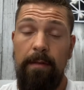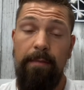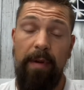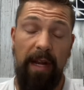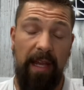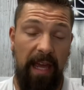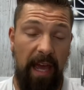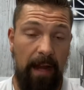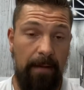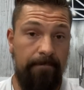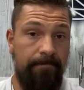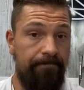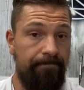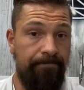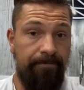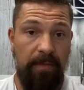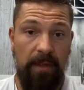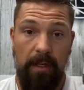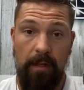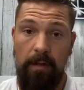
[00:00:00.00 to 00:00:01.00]
But again,
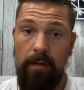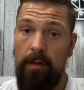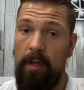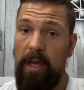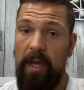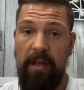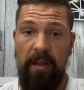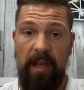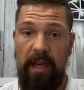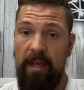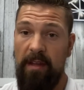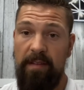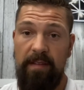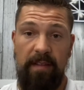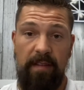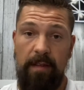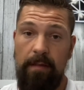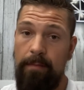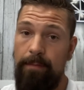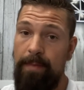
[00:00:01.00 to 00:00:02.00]

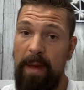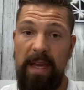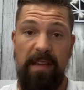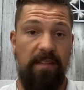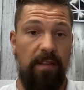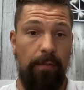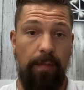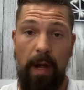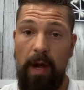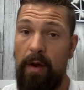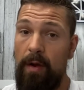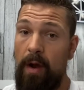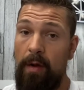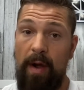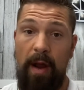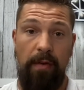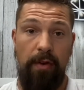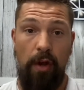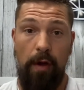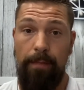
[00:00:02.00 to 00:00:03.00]
it's based
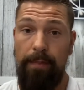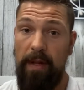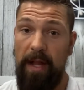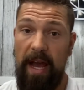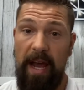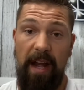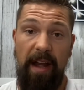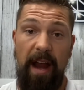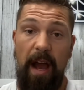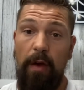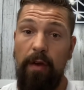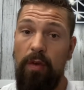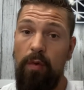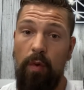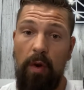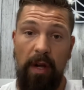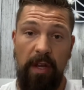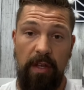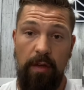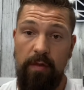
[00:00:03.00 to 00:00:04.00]
around your plan and how you
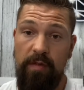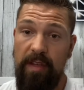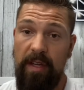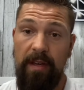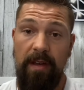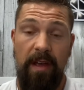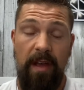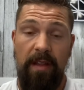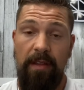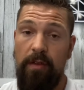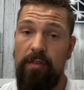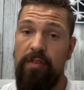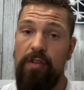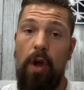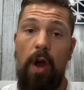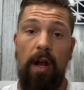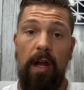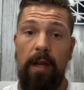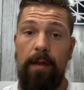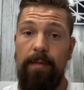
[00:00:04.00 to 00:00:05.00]
want to use it. There's
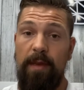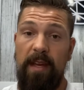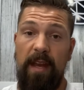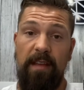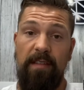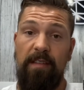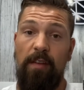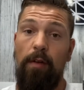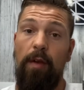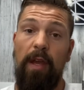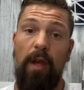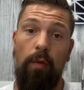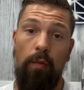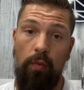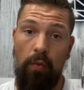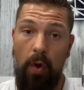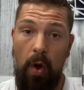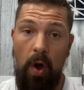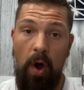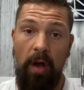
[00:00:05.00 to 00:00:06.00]
not going to be necessarily a
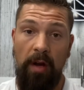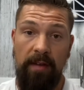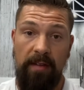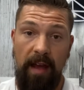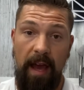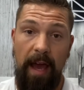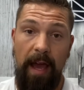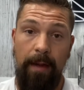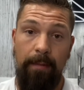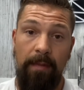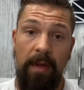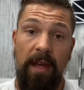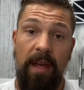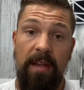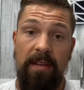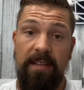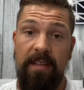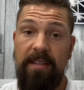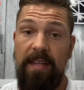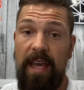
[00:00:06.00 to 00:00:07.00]
wrong time
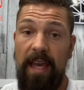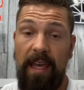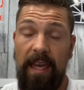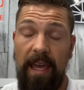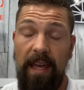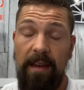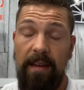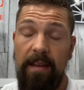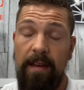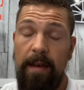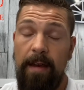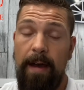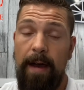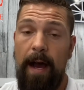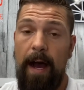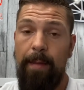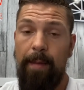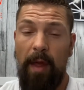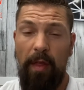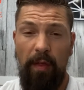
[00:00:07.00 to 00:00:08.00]
to take it.
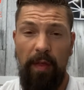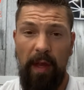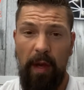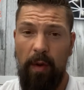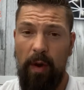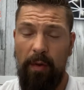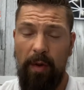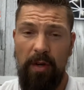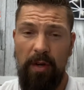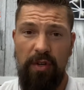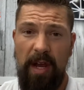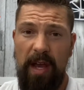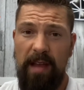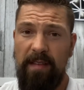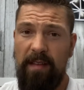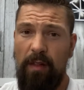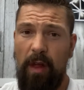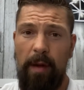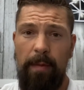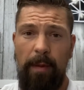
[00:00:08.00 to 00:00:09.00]
Another thing I want to
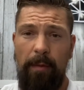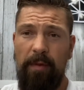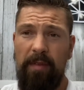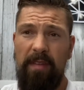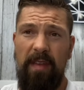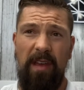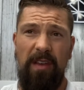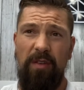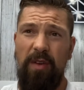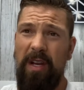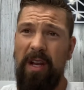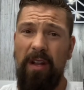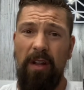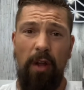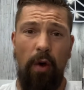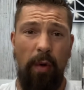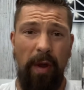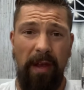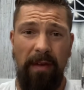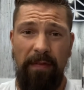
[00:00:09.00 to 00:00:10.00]
address, a lot of people say you need a
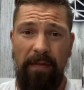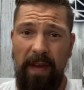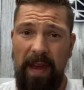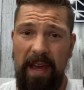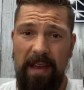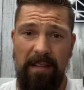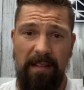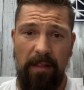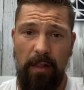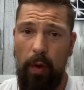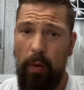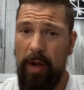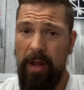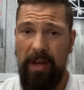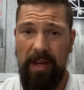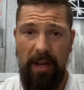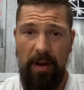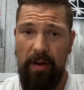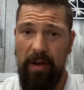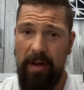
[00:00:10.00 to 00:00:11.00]
loading phase, load
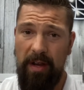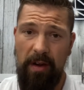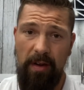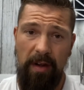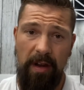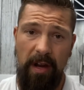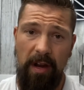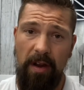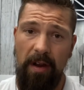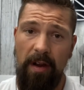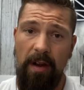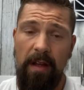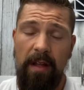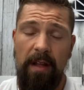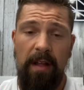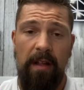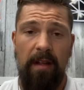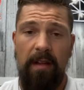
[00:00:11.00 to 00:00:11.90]
it here and here and here.